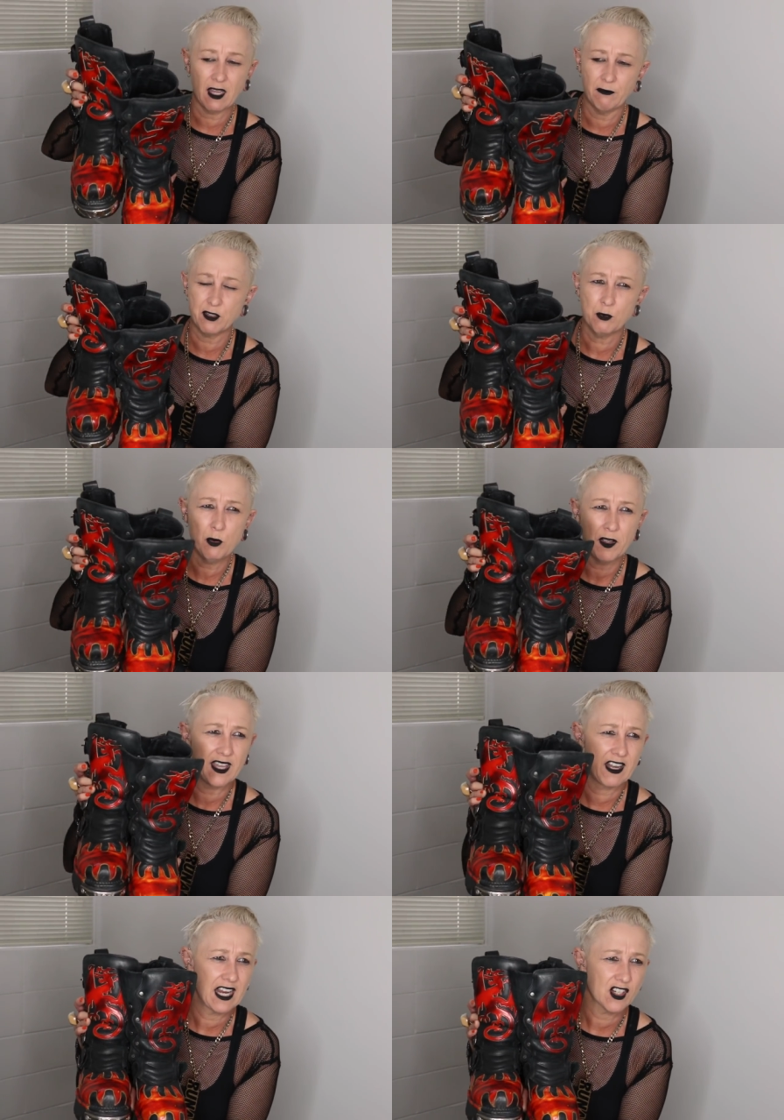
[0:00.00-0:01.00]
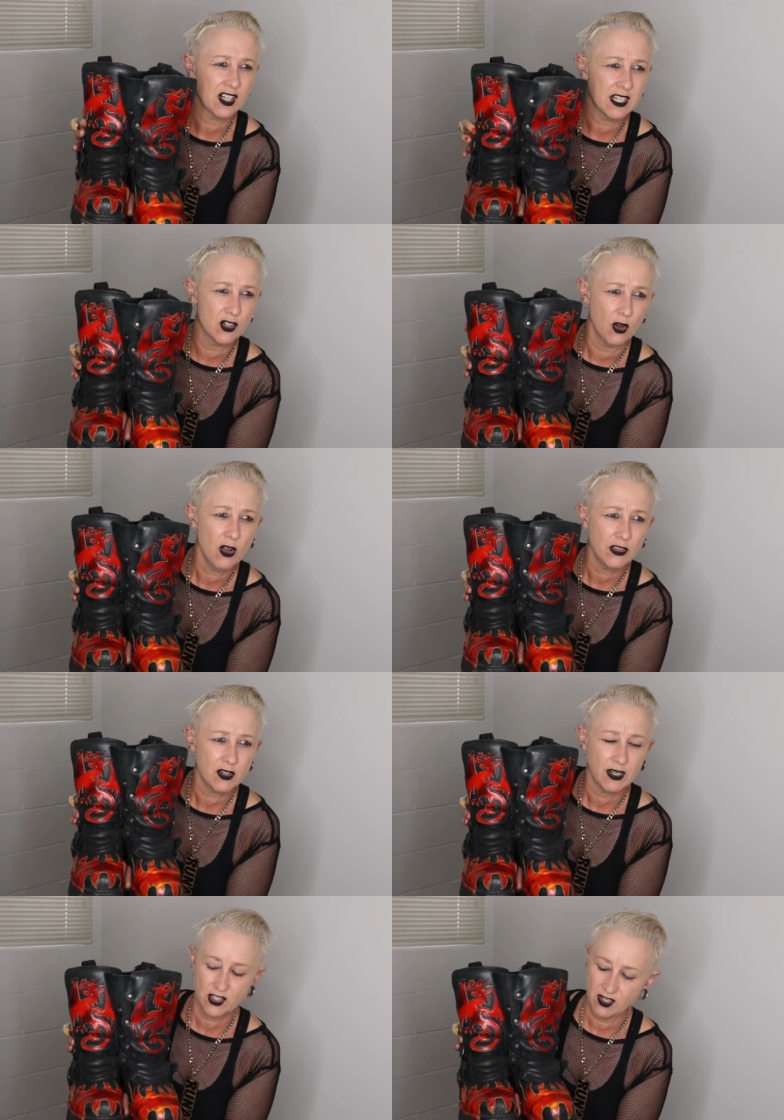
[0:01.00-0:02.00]
uncomfortable, but they're actually not.
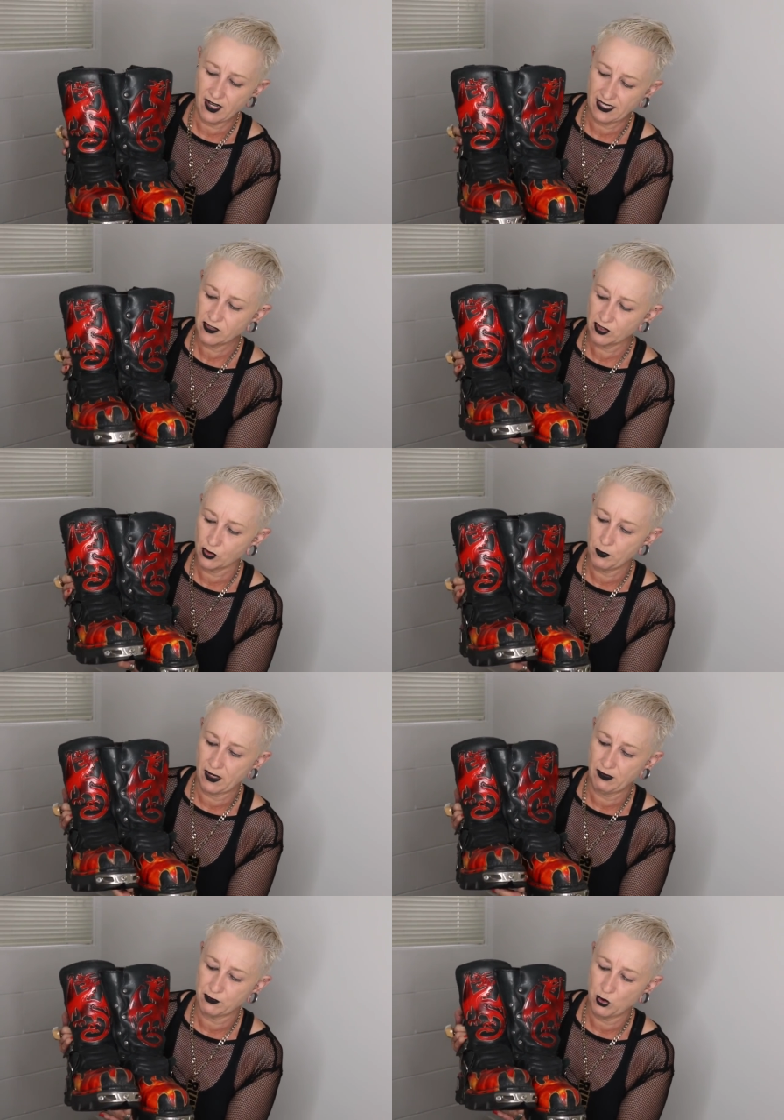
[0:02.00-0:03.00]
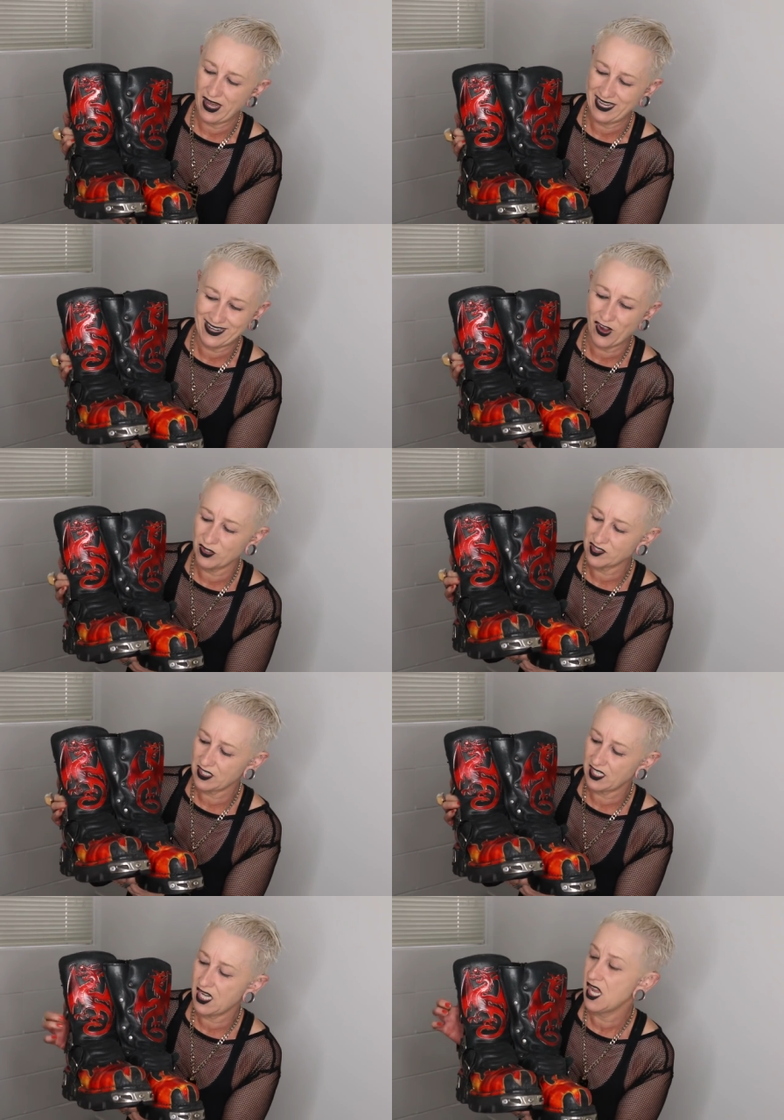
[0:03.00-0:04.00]
They're actually like super comfortable and
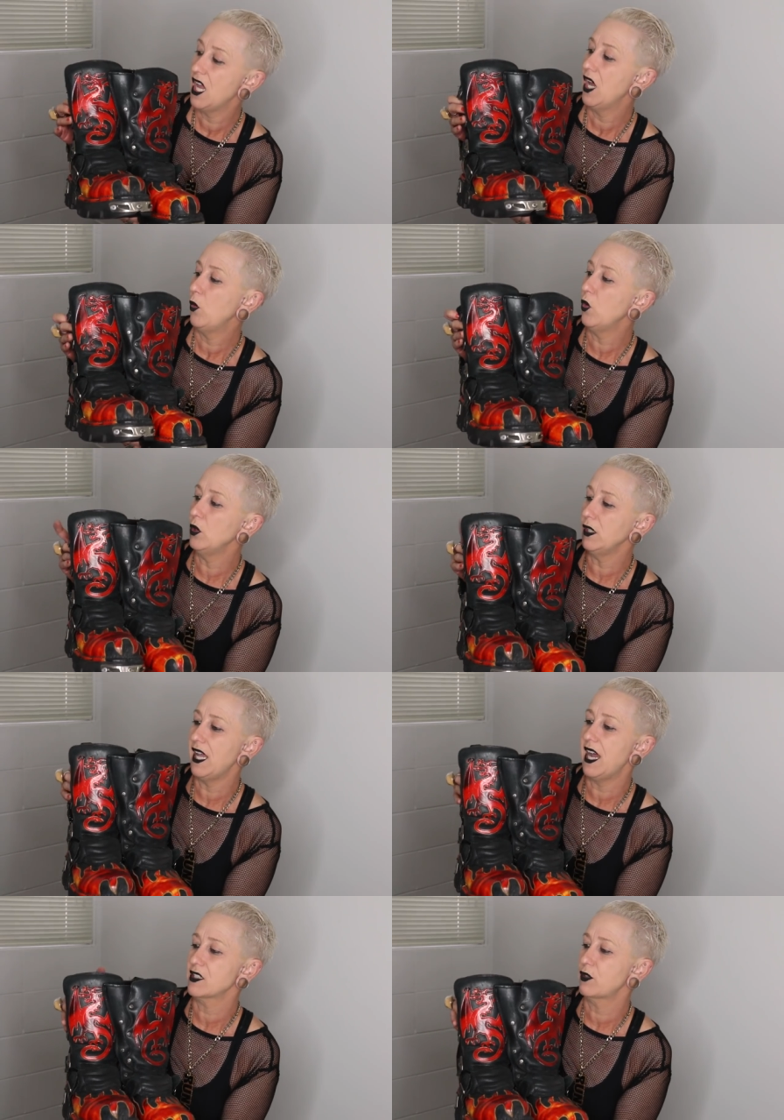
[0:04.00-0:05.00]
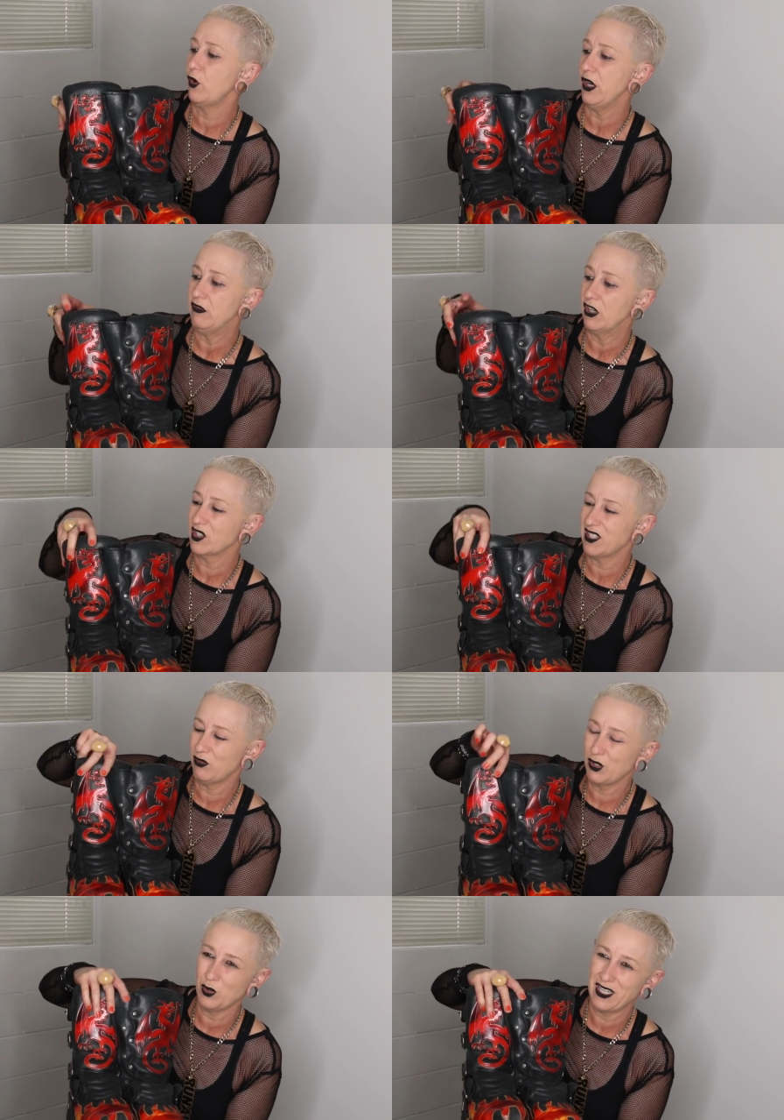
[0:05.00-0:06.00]
honestly will last forever because they're
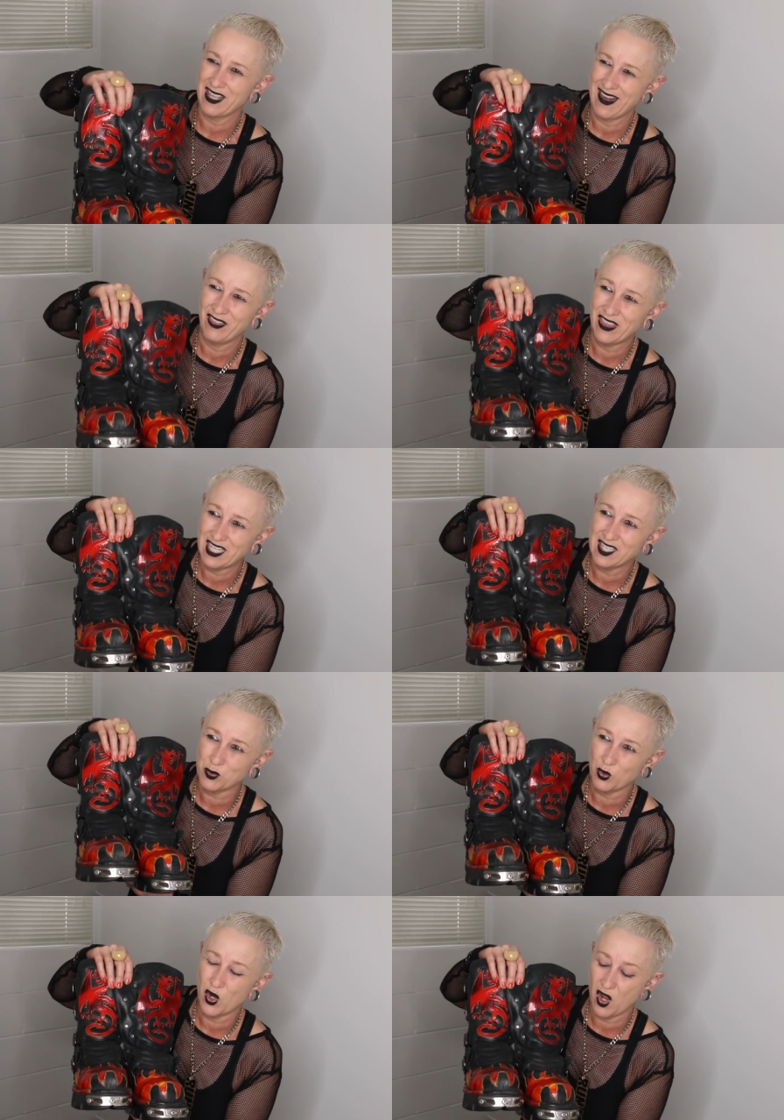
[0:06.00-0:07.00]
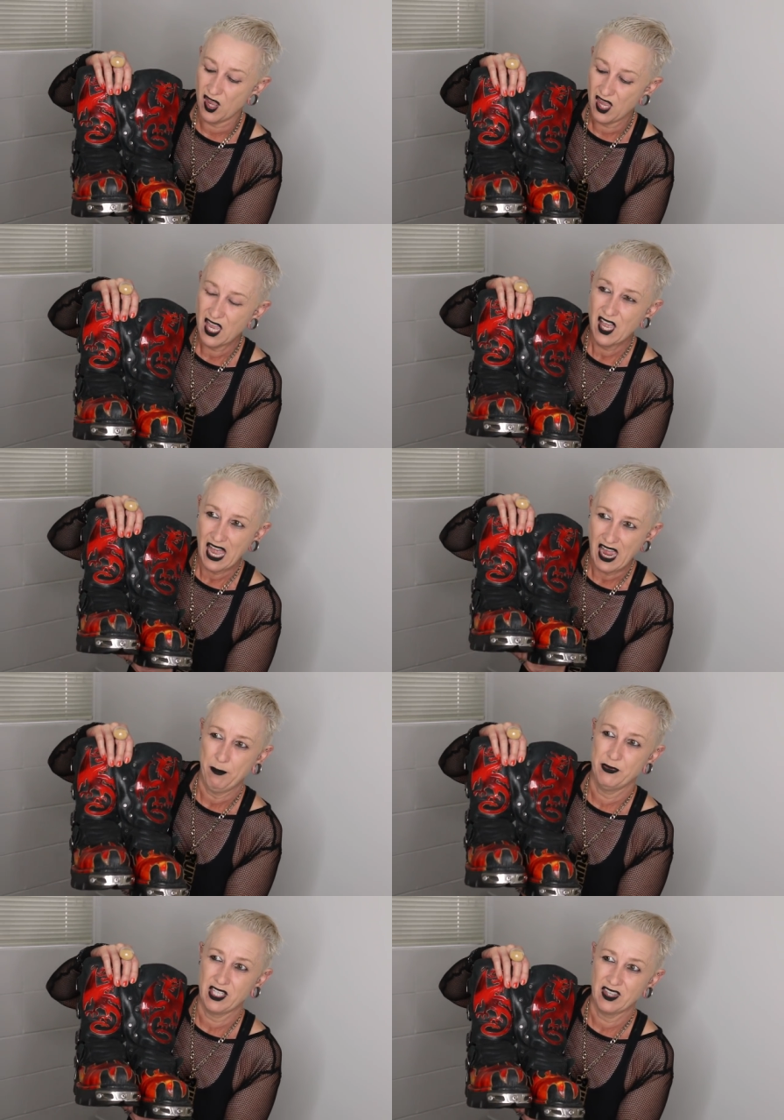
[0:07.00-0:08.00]
real leather. And these were
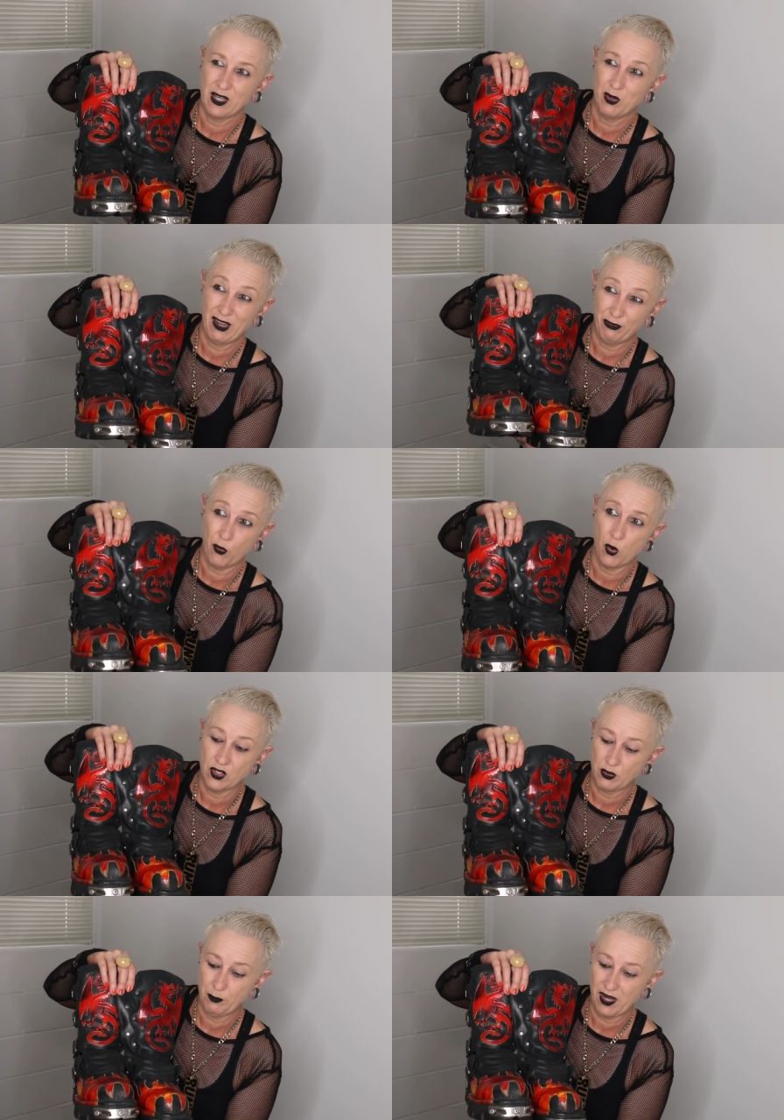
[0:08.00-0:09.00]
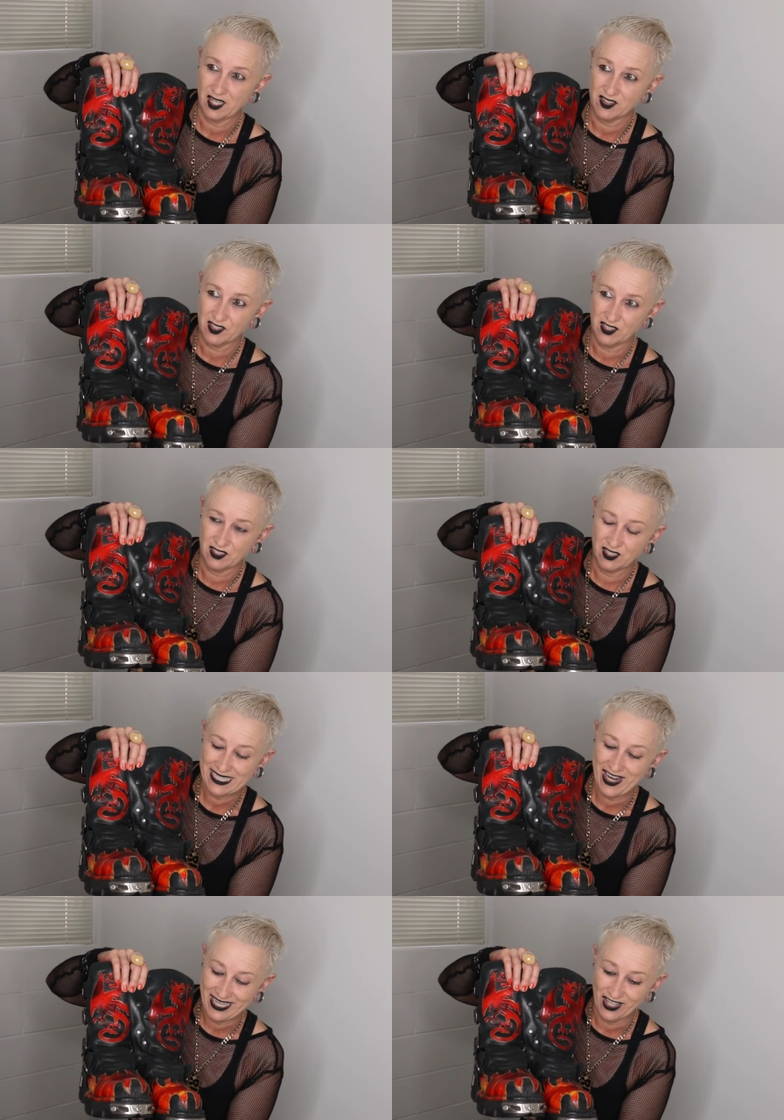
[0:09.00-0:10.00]
up there, they were like 400 bucks. Jeez.
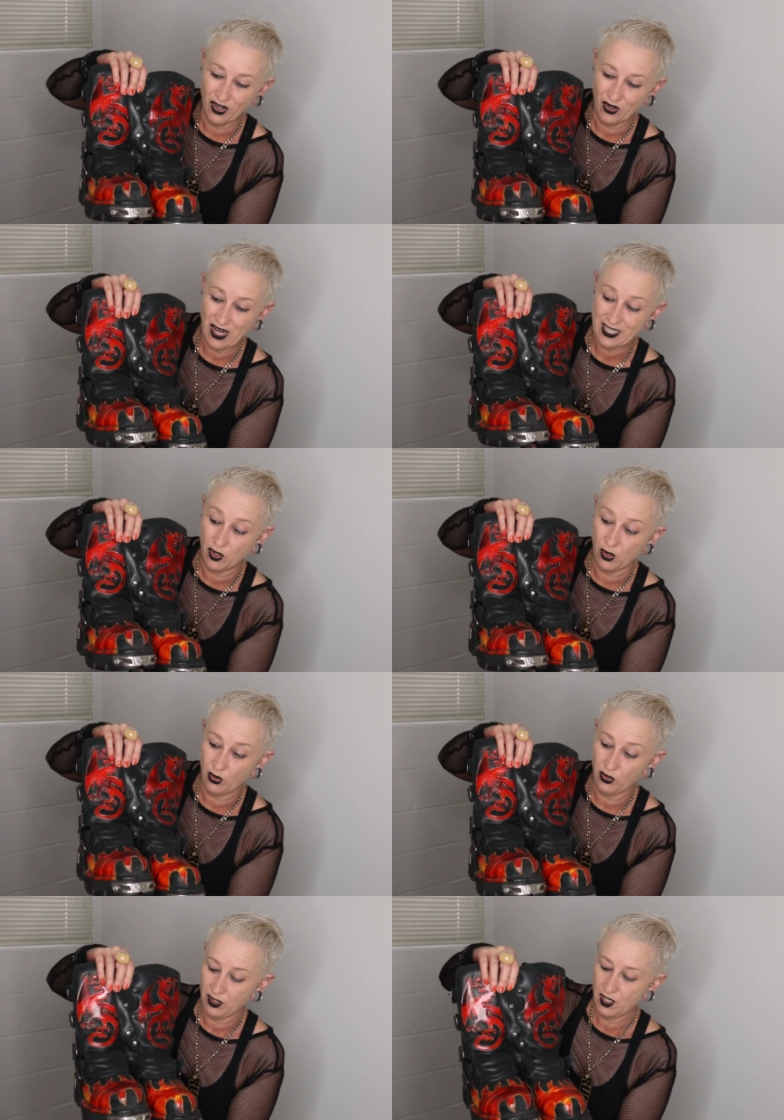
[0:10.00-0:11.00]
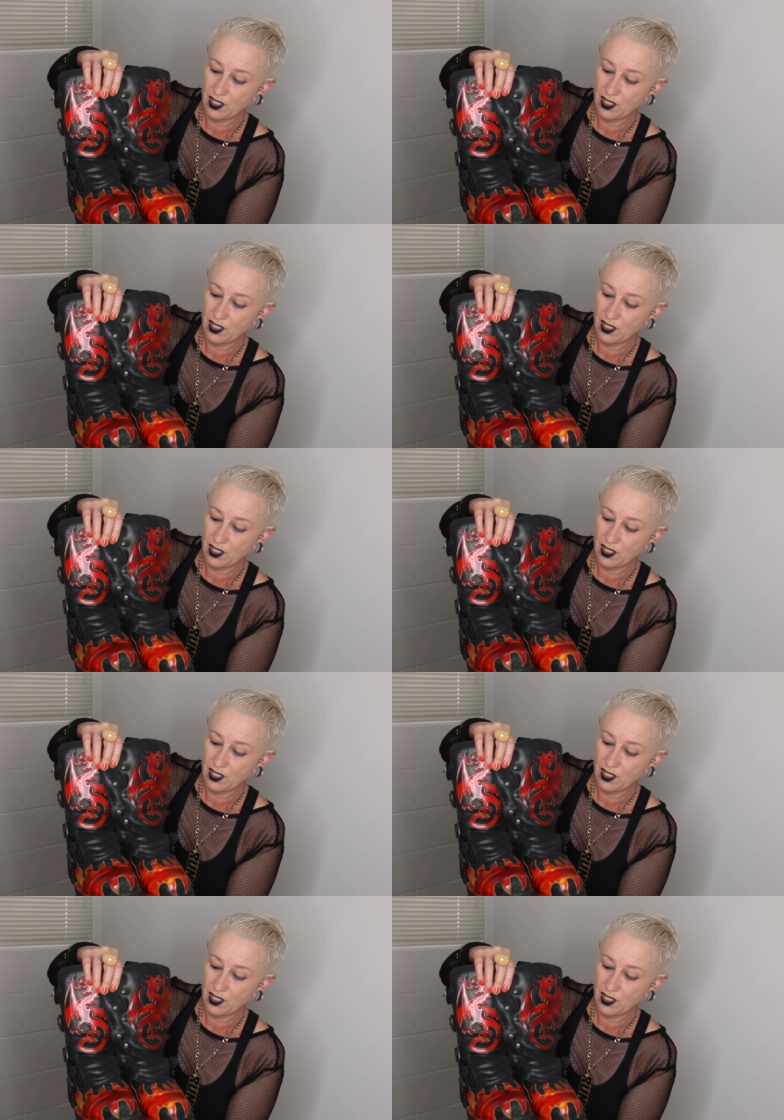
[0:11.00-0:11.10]
I know, I know.